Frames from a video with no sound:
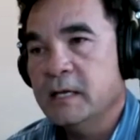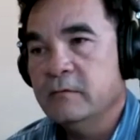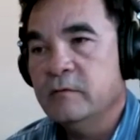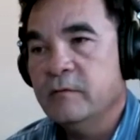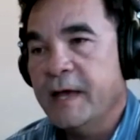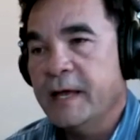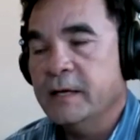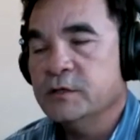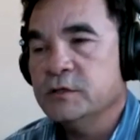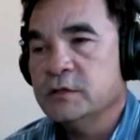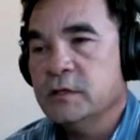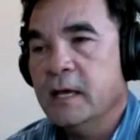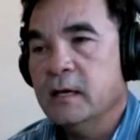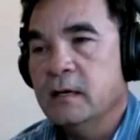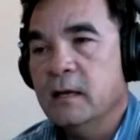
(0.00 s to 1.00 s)
advantage,
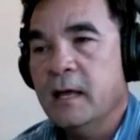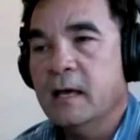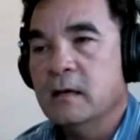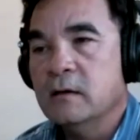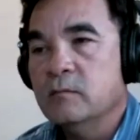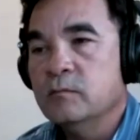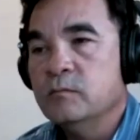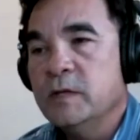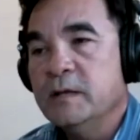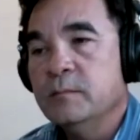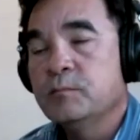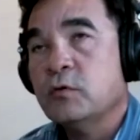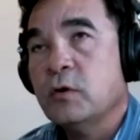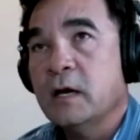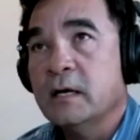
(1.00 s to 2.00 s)
and in
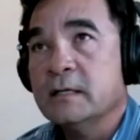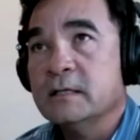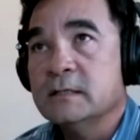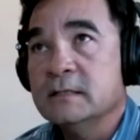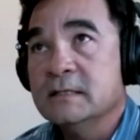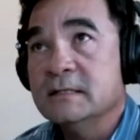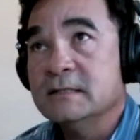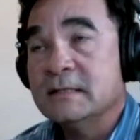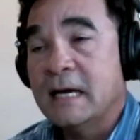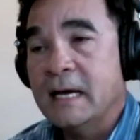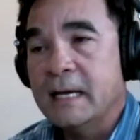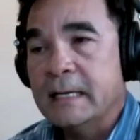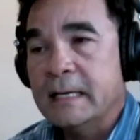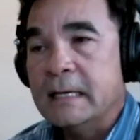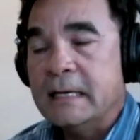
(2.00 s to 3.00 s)
product
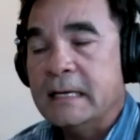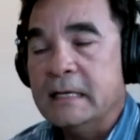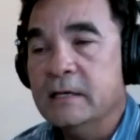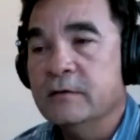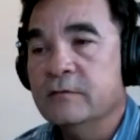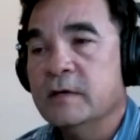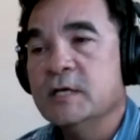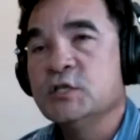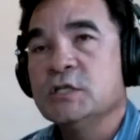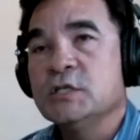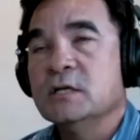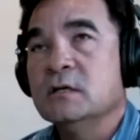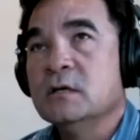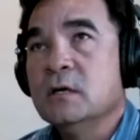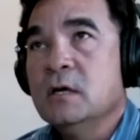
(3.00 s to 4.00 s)
design and
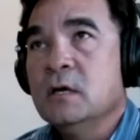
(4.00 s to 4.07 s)
innovation,